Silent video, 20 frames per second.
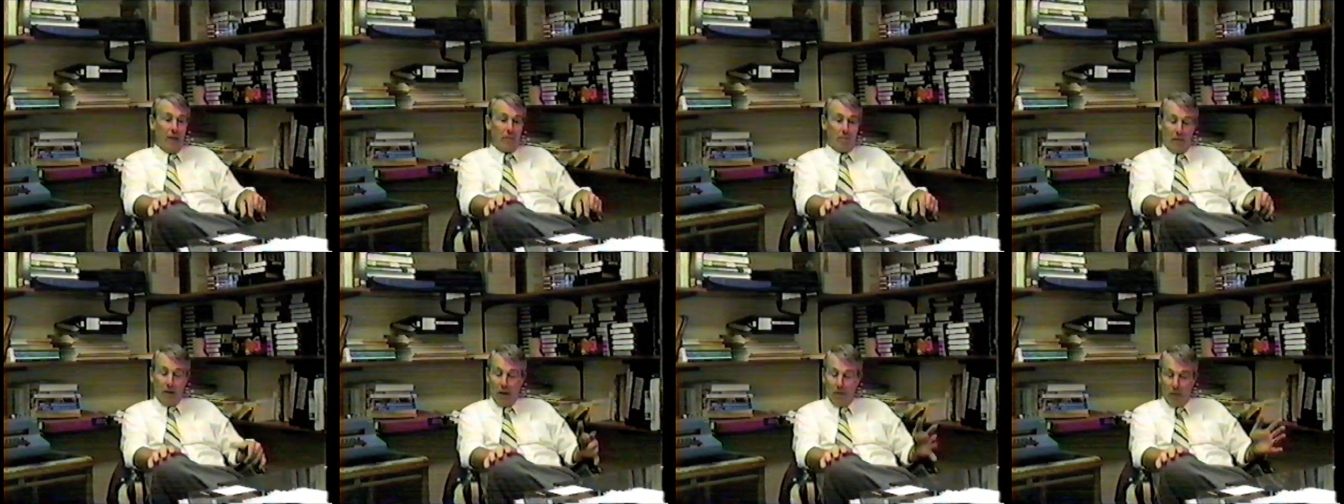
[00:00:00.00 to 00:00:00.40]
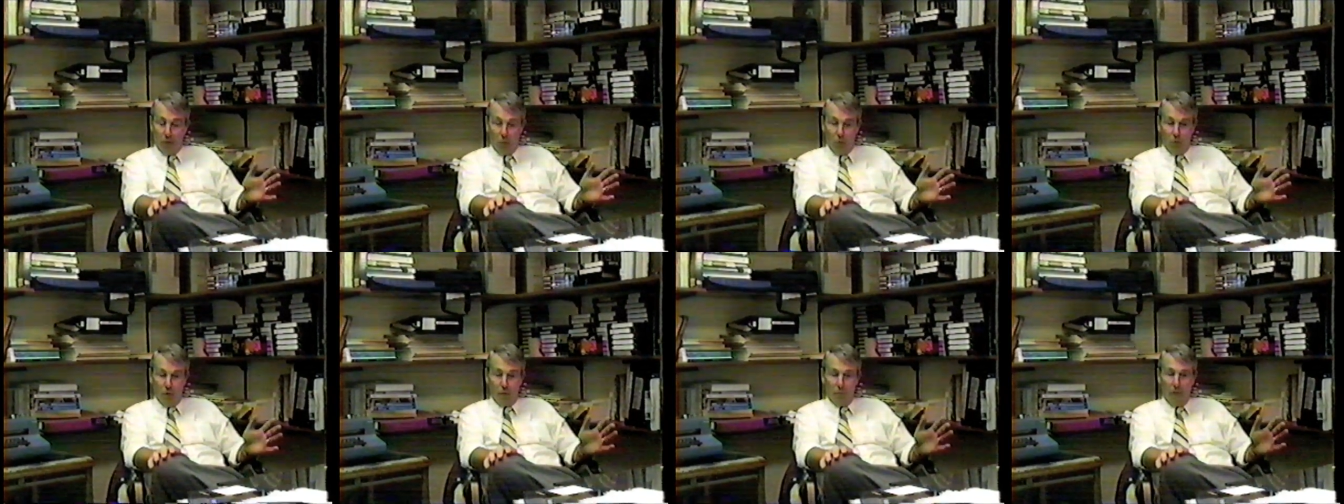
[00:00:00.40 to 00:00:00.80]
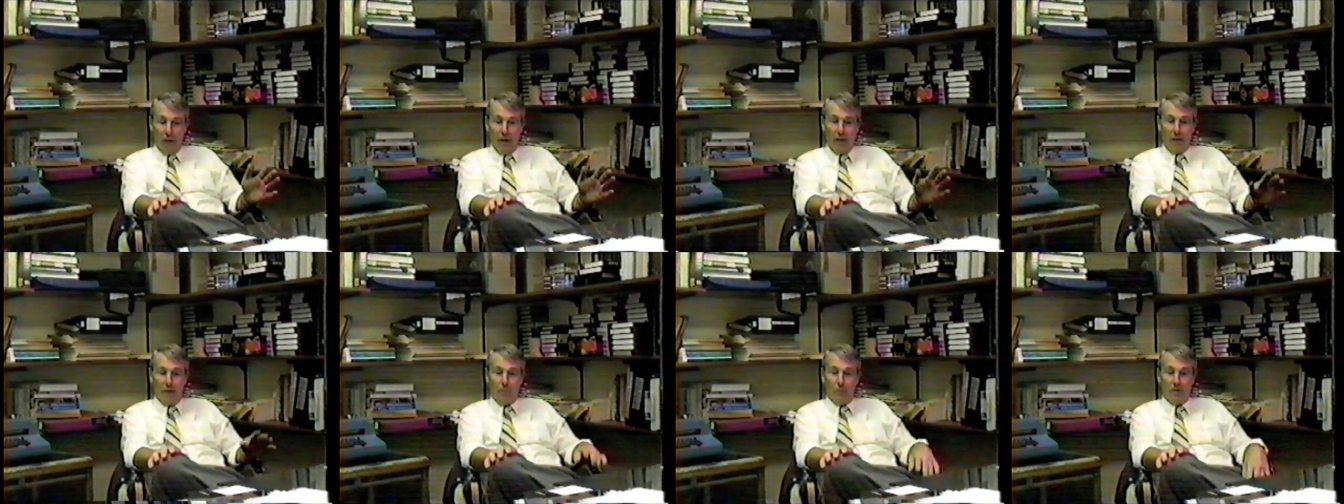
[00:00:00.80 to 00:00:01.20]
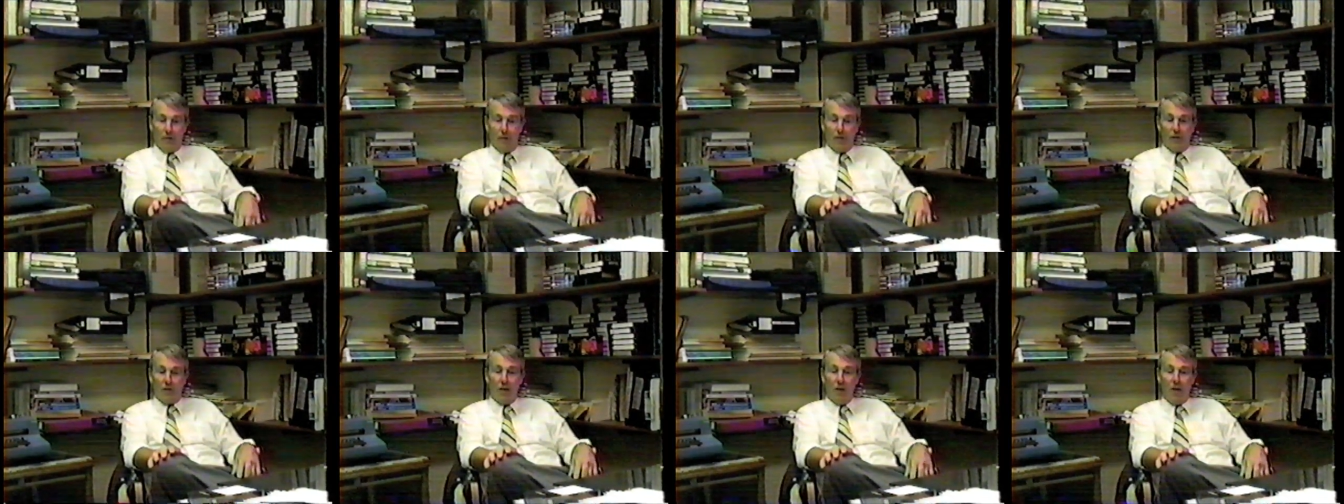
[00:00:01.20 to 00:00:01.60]
They have a quarterback. It was his
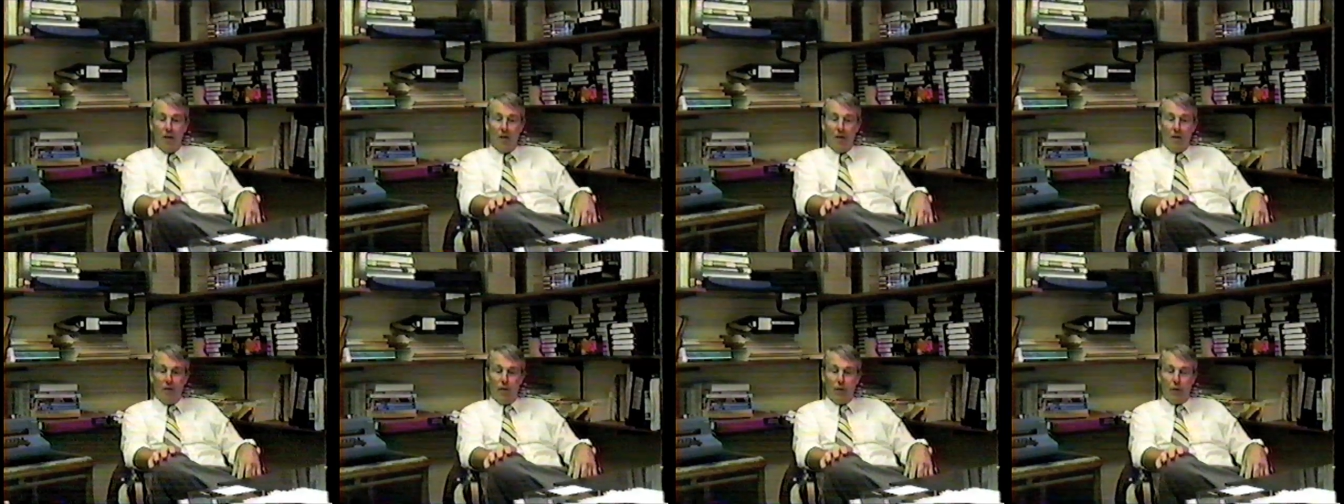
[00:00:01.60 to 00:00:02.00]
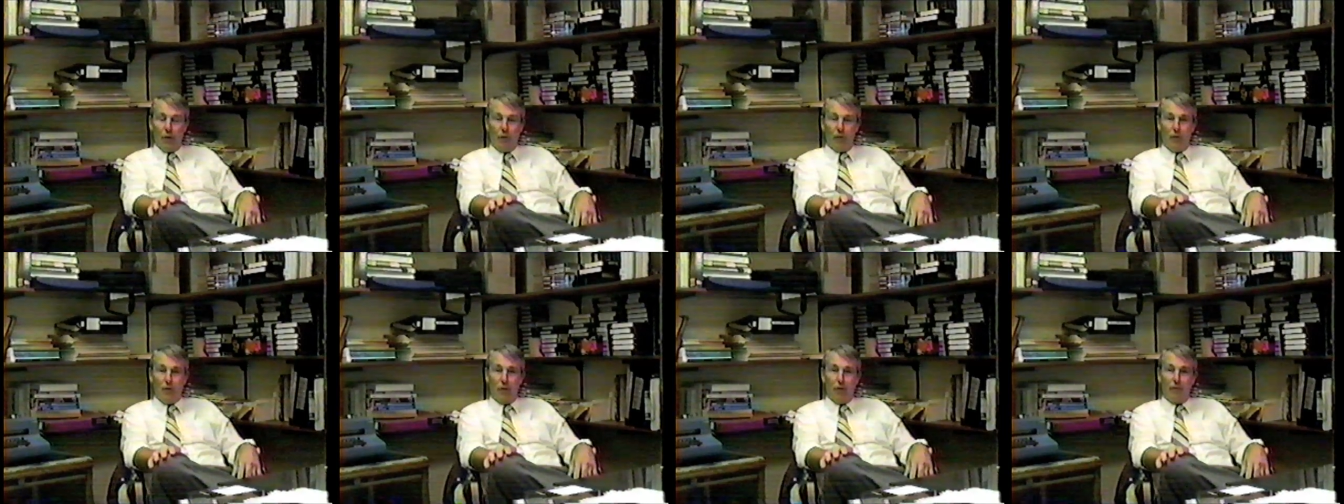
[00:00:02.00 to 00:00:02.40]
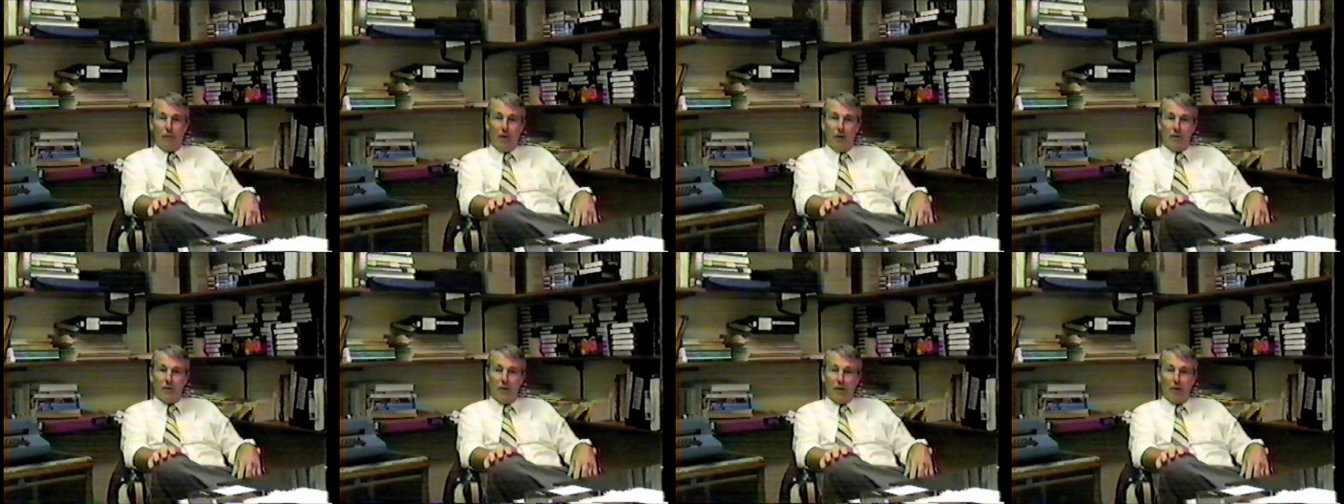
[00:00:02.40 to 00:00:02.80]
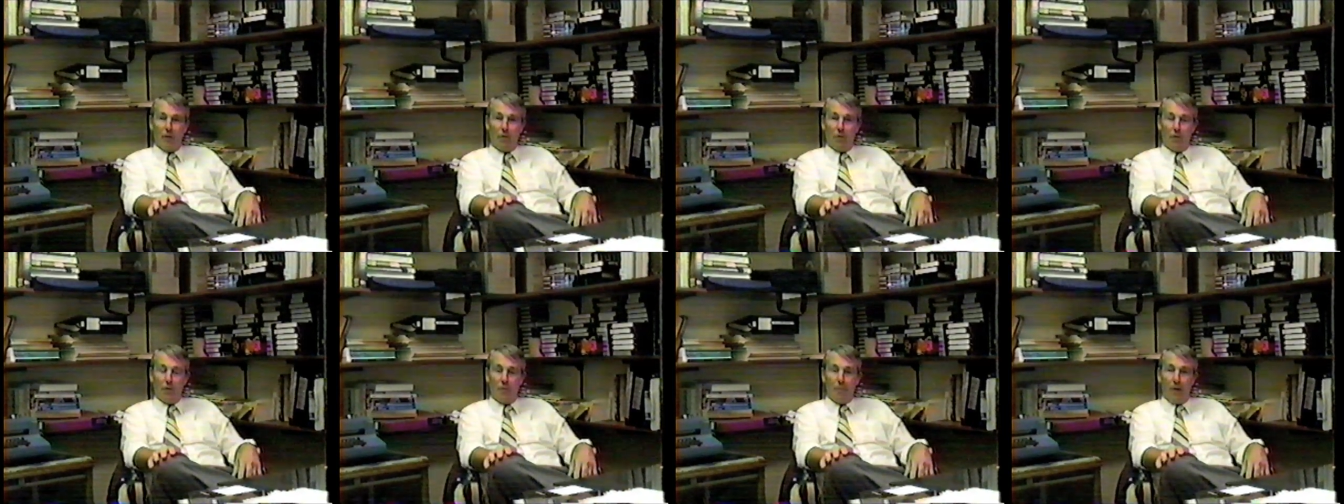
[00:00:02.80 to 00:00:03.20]
3rd year varsity
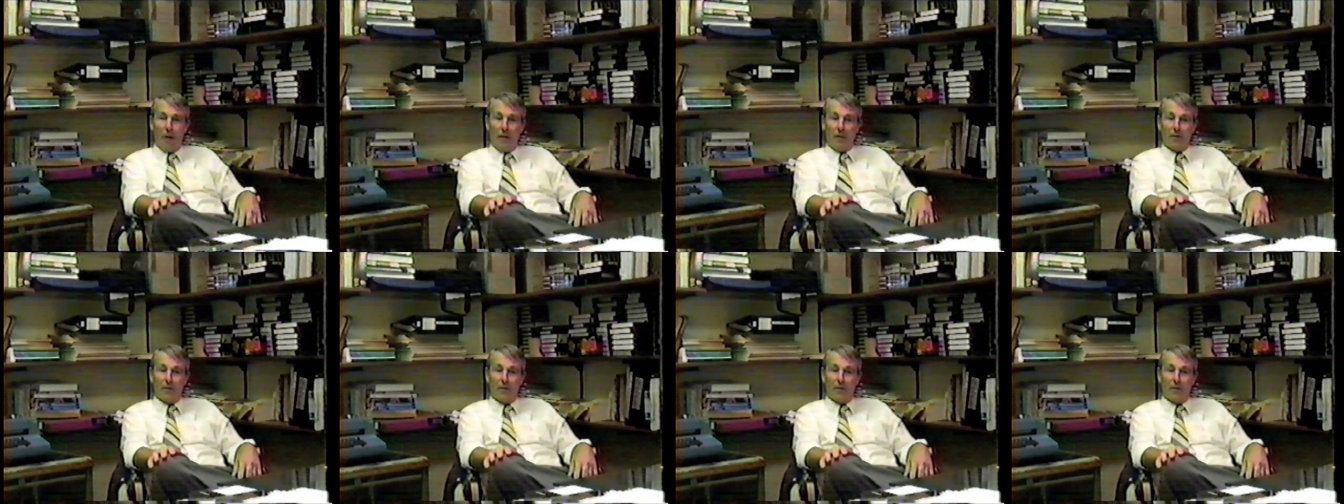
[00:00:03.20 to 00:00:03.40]
quarterback.